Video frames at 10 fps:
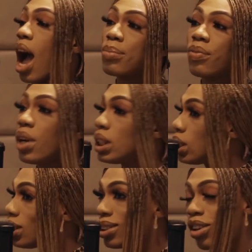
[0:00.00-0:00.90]
I'm the first
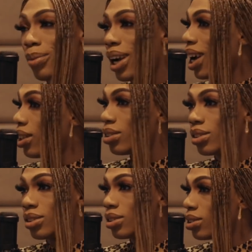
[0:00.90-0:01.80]
of my kind.
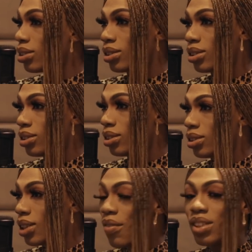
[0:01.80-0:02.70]

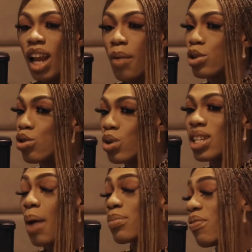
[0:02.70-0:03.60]
Everything I've been
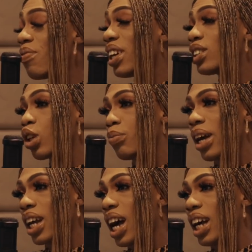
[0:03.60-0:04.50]
doing, I'm the first of
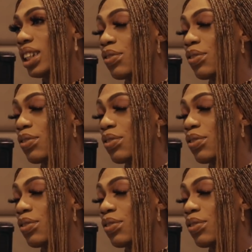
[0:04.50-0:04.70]
my kind.